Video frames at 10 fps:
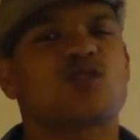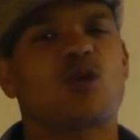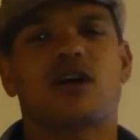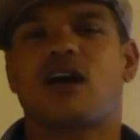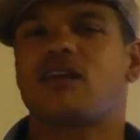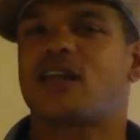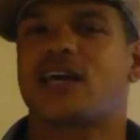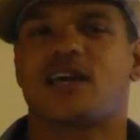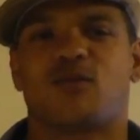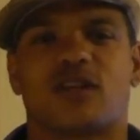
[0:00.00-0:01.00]
just work out
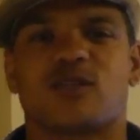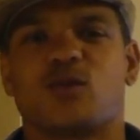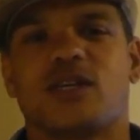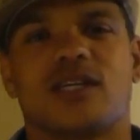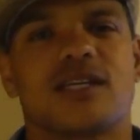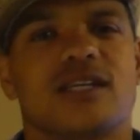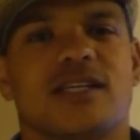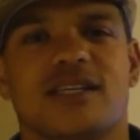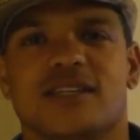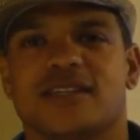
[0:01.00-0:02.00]
like once a week.
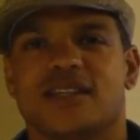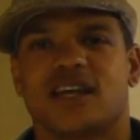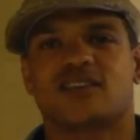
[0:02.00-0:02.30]
All